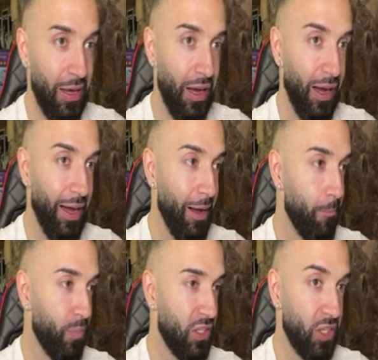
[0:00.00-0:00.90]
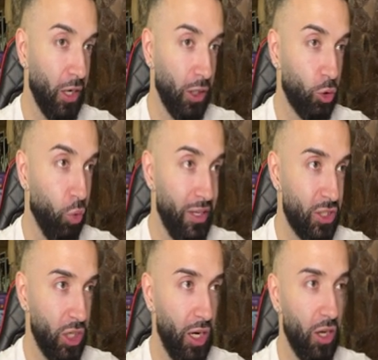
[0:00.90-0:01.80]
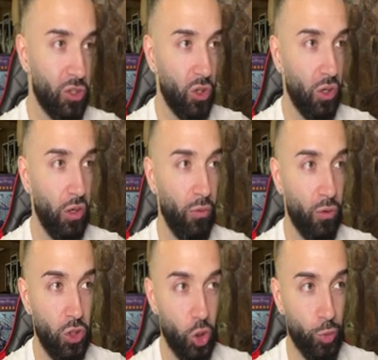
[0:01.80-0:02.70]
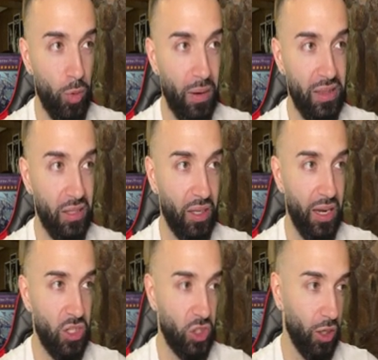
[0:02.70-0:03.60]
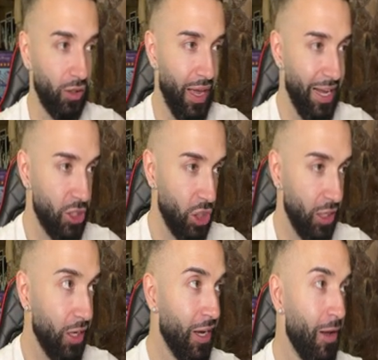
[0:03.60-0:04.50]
Uh, Scareclaw Twinsaw also uh, researchable by the entire Scareclaw engine.